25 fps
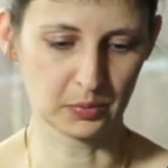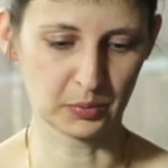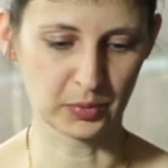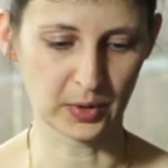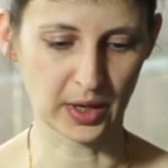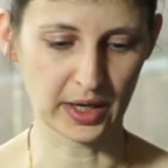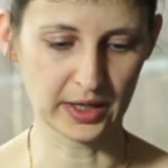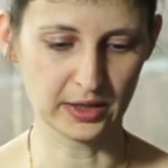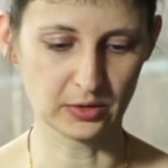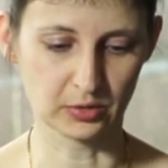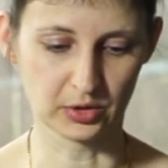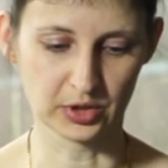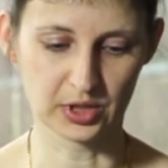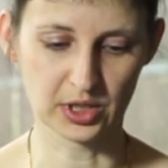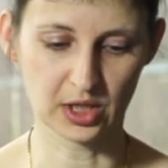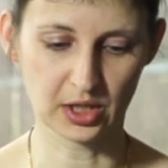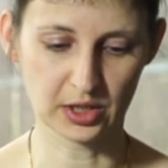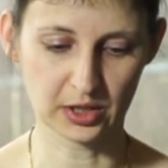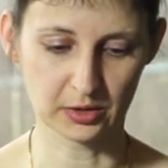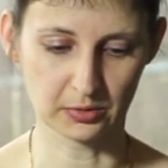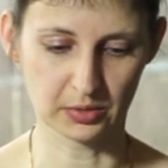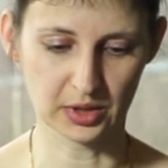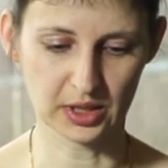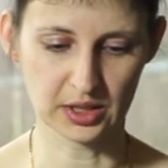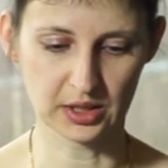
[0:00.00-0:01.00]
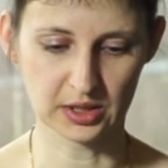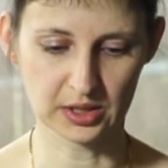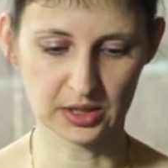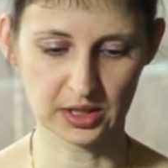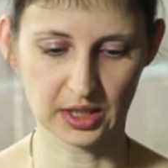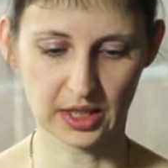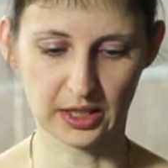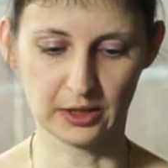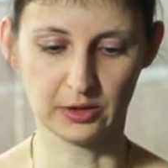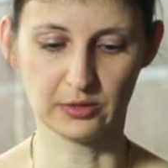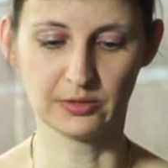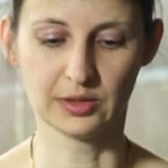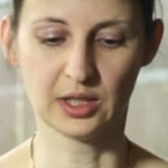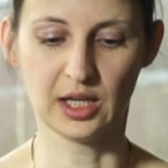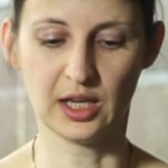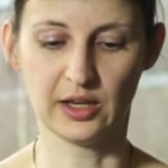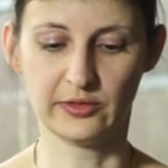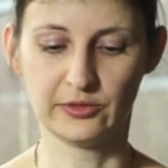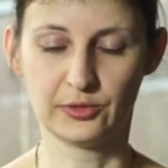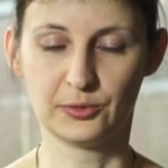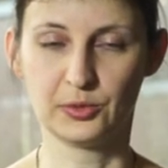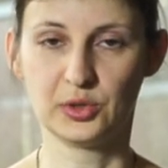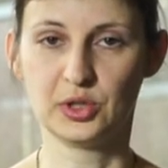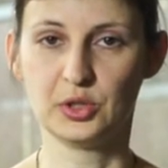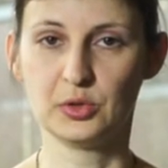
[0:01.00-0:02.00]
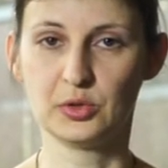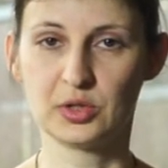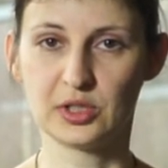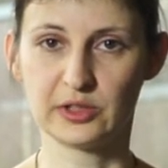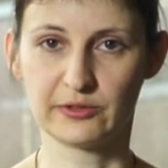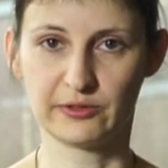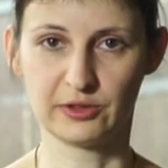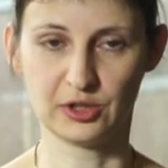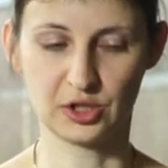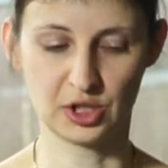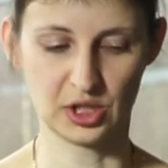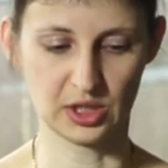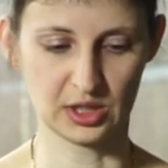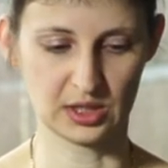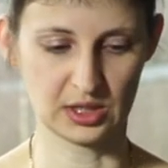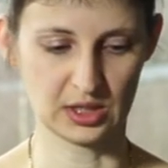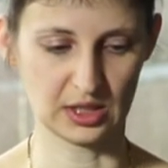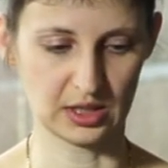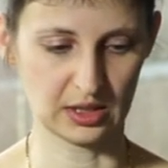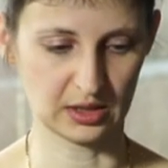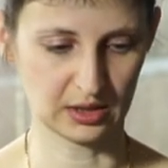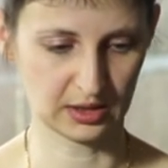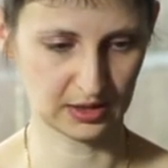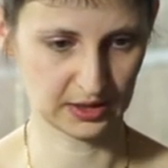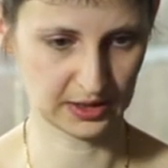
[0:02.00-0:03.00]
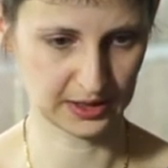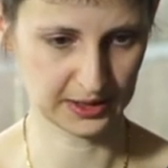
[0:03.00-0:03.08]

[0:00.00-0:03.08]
bright or dark areas, and you will have a reduced efficiency.